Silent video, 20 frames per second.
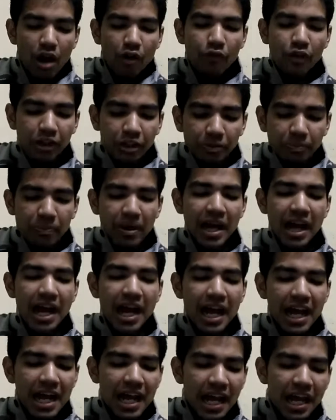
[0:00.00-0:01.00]
1
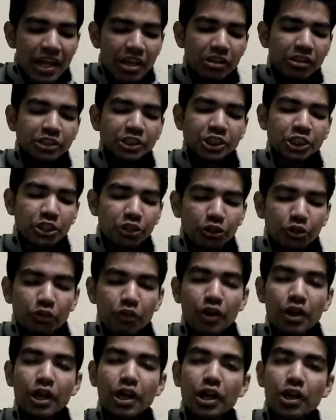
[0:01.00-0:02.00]
mile to
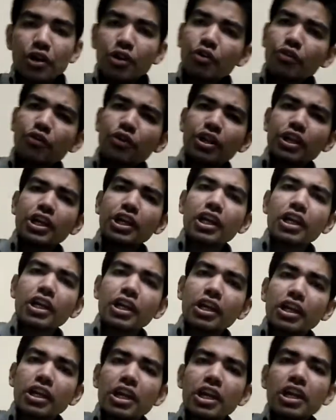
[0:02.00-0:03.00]

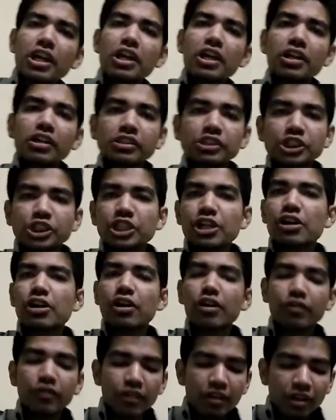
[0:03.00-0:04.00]
every inch of
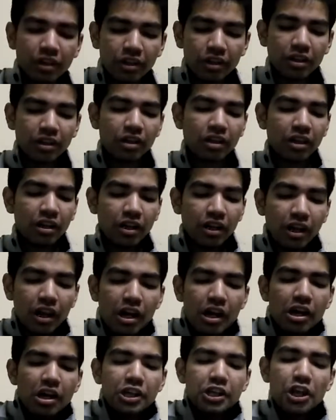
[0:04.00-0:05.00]

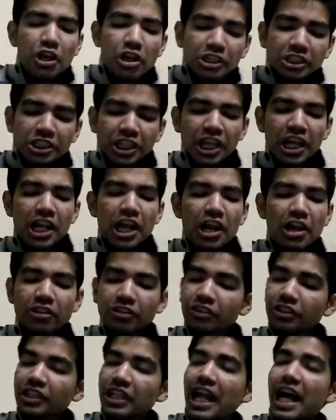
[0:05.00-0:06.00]
your
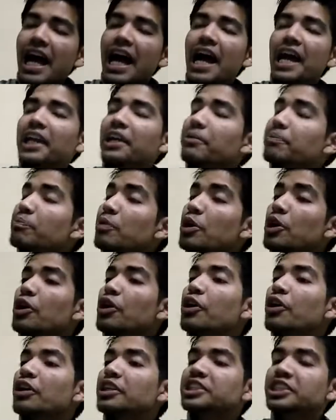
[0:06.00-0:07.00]
skin like
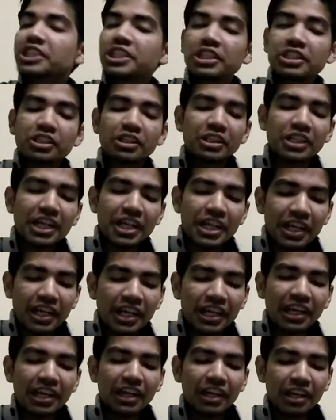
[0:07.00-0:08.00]

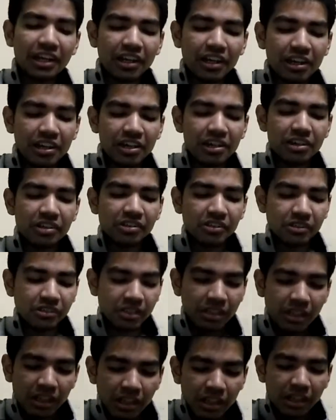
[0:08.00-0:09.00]
porcelain.
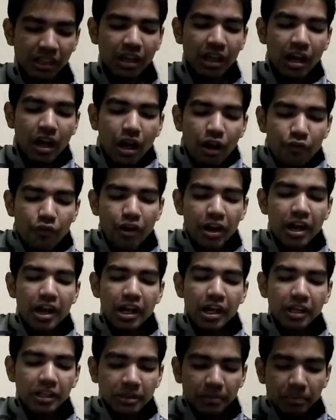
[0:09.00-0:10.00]

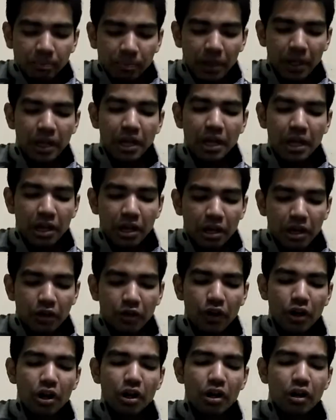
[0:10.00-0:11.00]
1
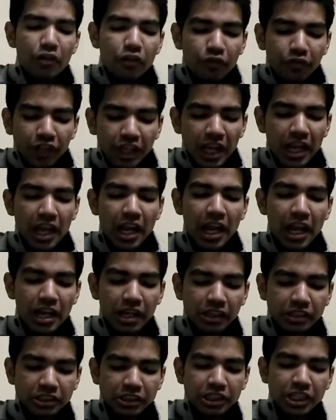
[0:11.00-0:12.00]
pair of
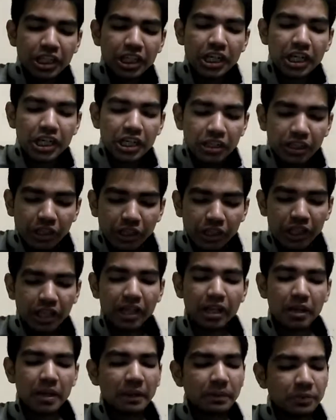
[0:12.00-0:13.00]
candy
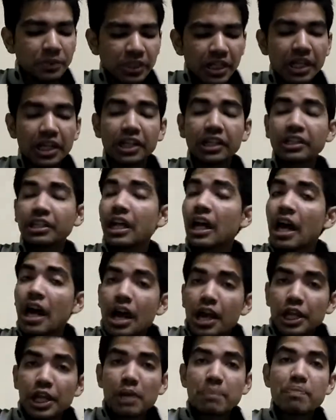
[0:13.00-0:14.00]
lips and
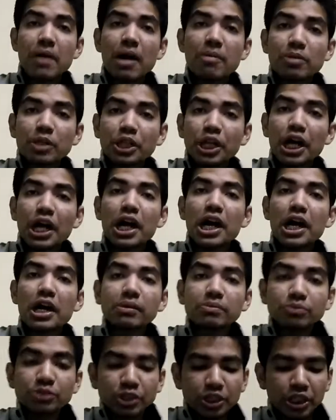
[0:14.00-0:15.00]
your
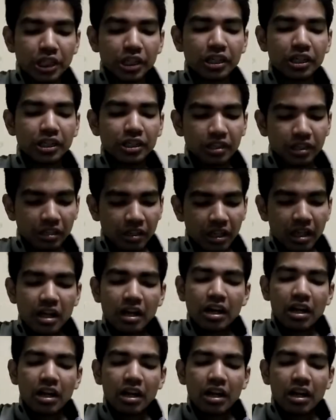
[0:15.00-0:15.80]
bubblegum tongue.